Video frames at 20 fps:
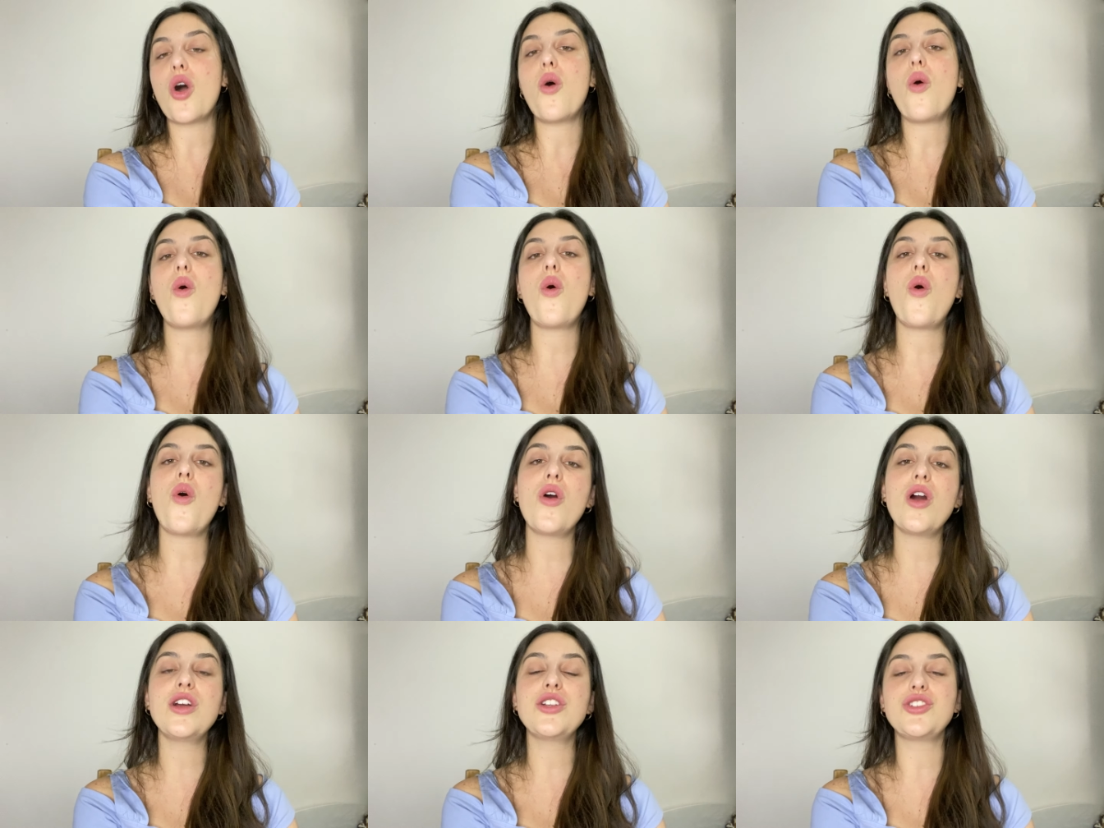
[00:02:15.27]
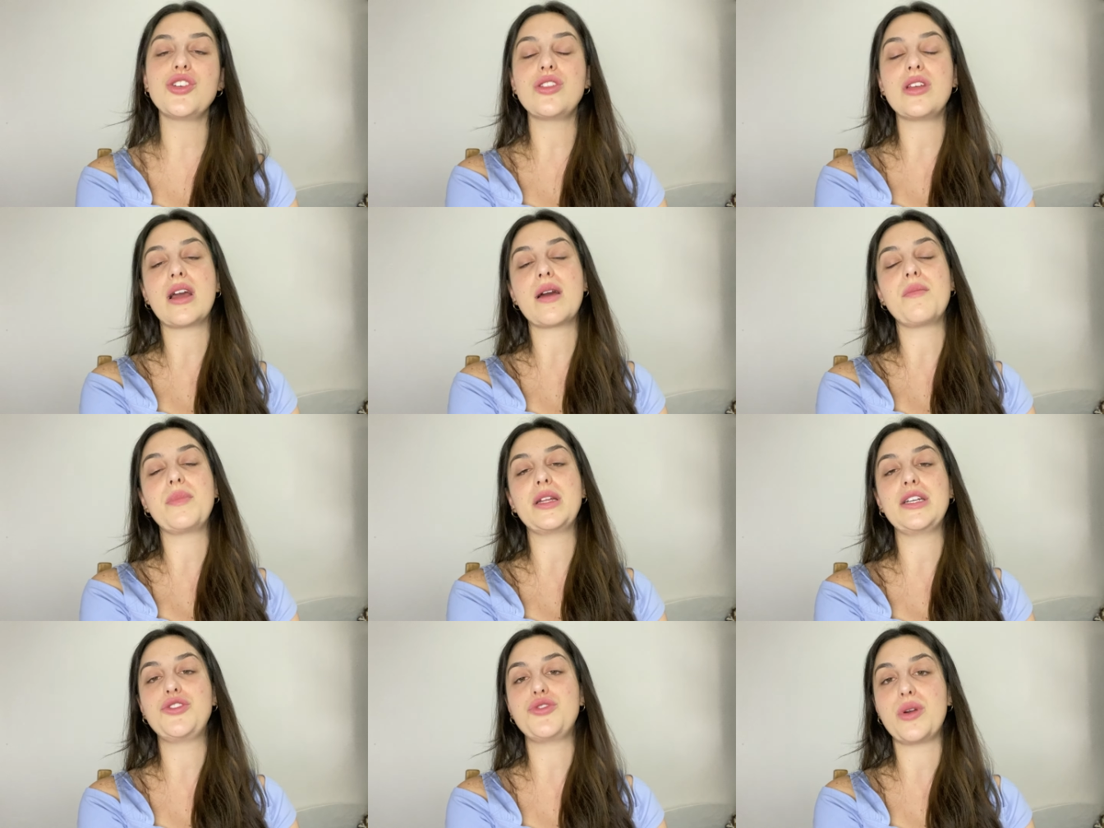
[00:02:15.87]
or do the
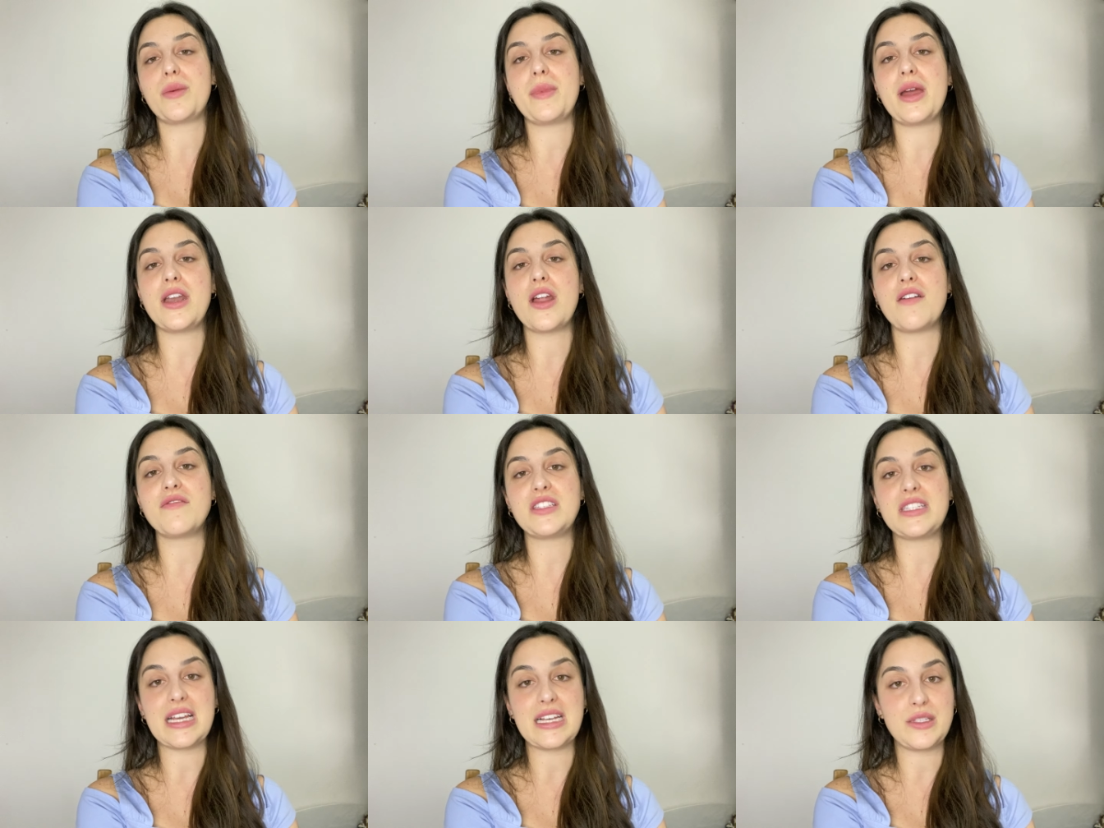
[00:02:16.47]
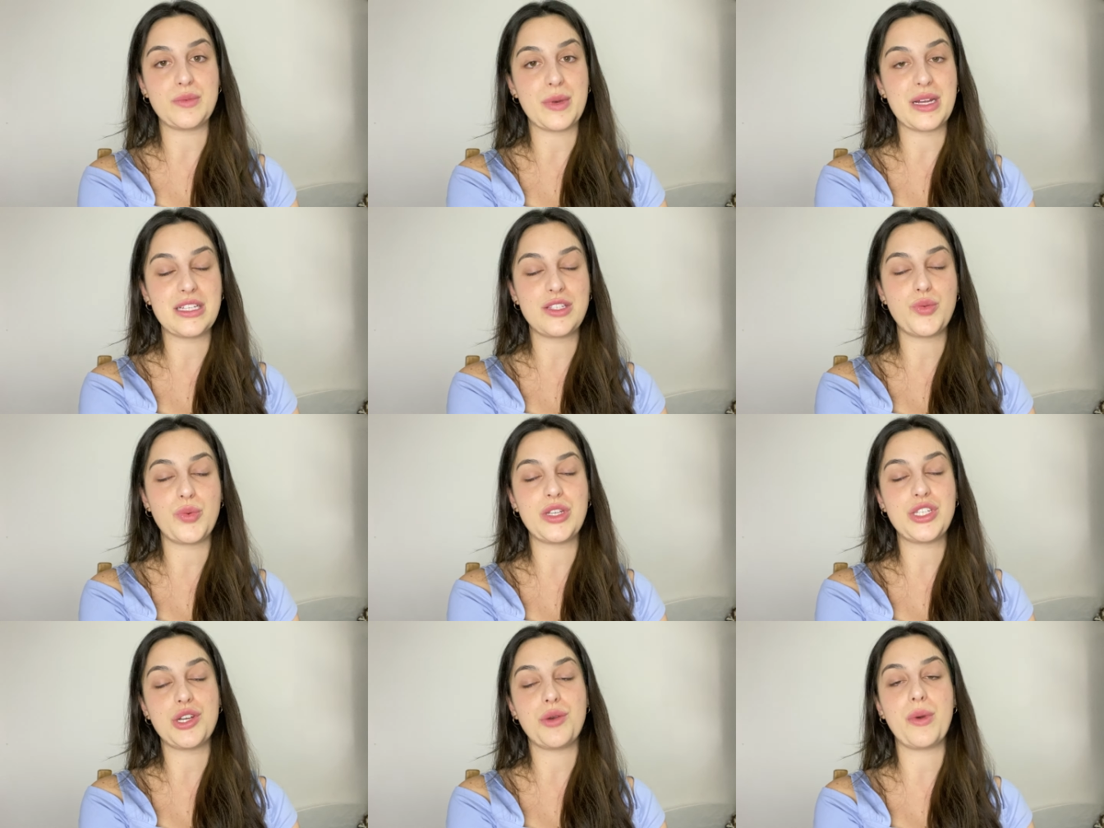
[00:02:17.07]
complete treatment of six months,
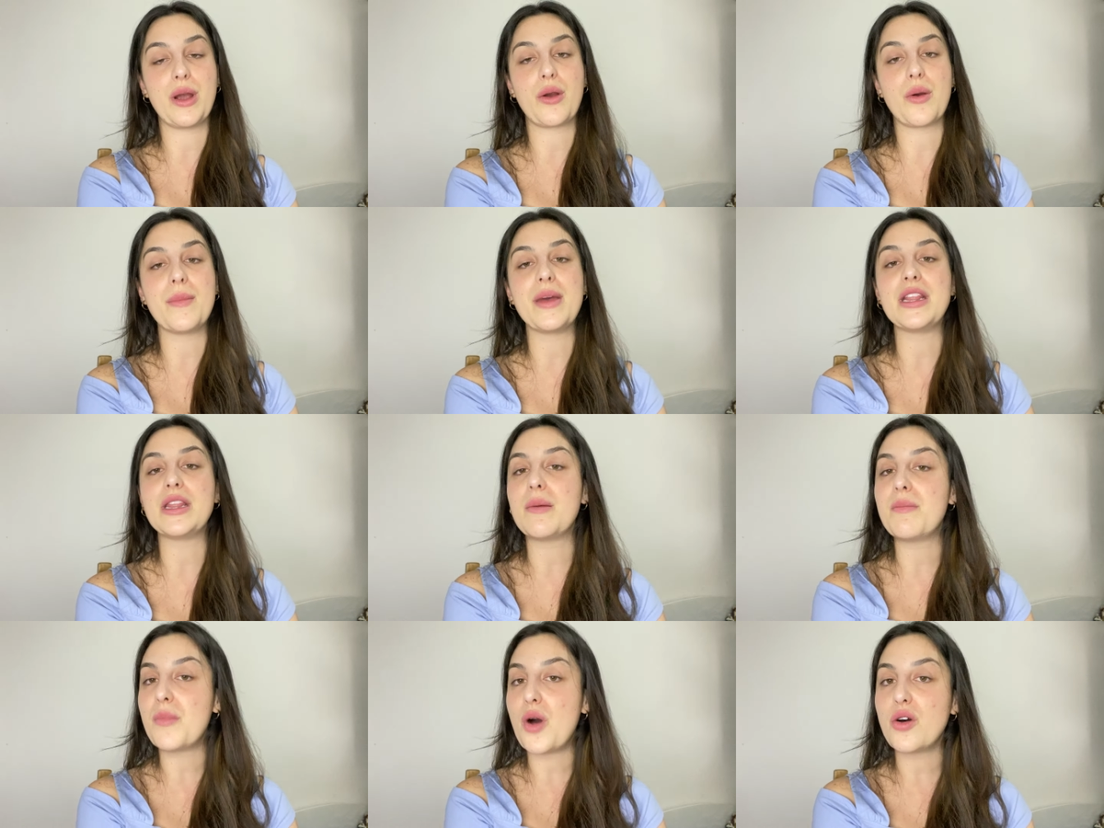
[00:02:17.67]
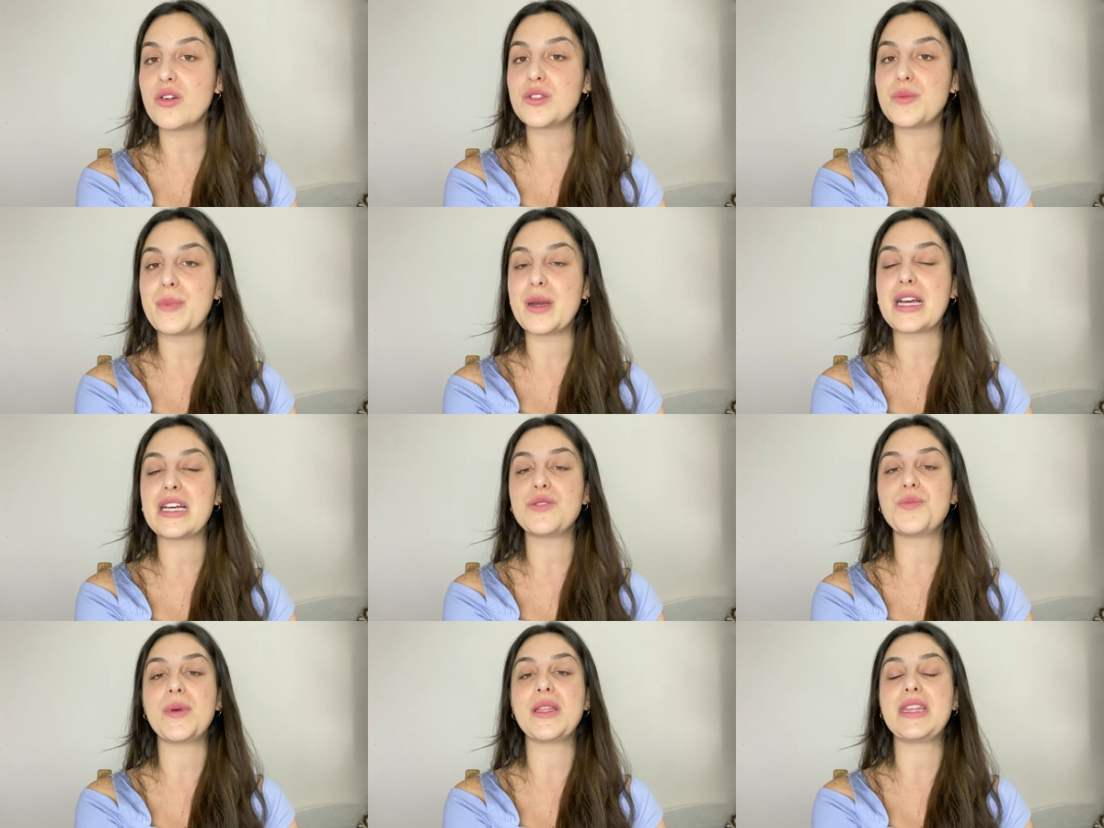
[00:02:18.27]
which I recommend the most
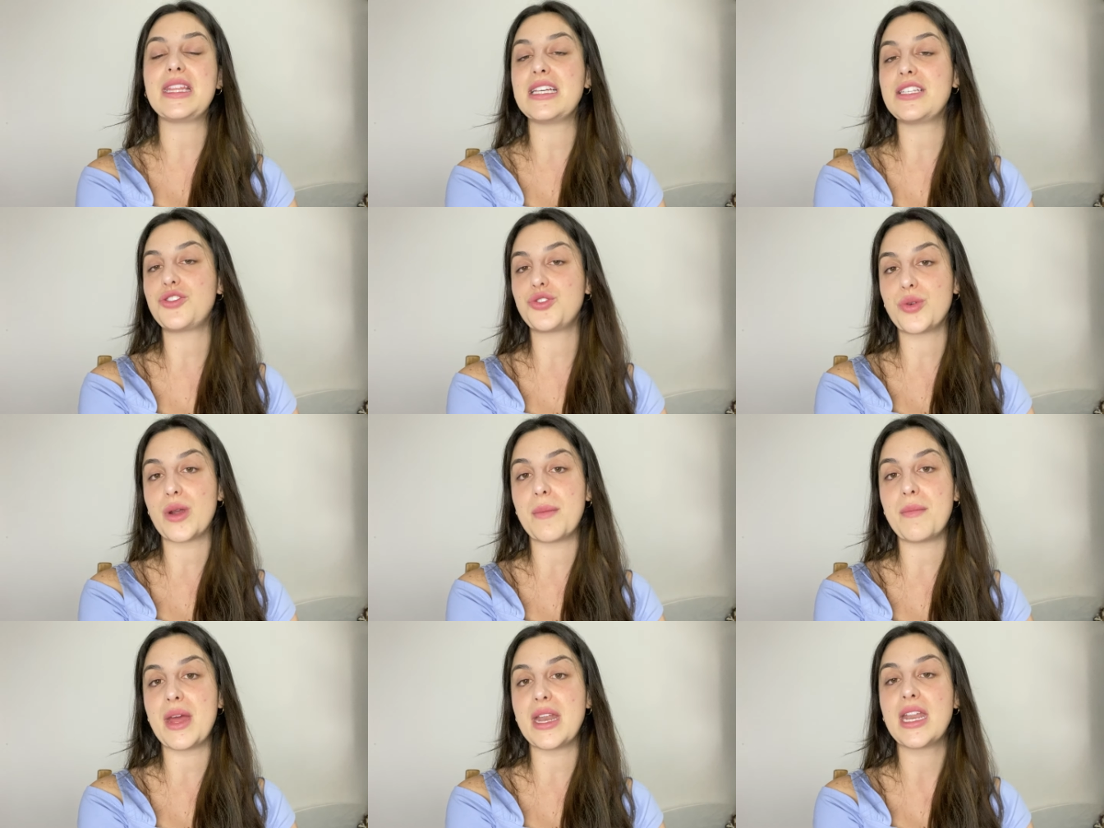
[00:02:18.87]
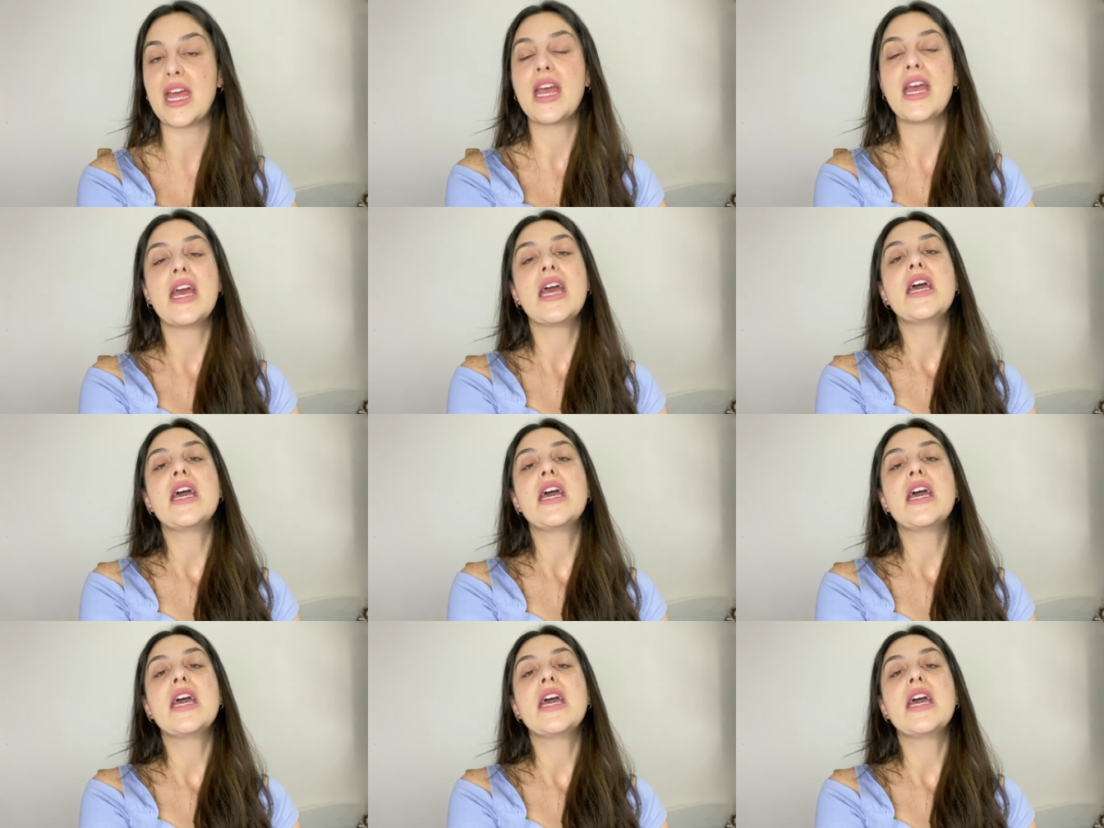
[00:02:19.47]
because with this treatment,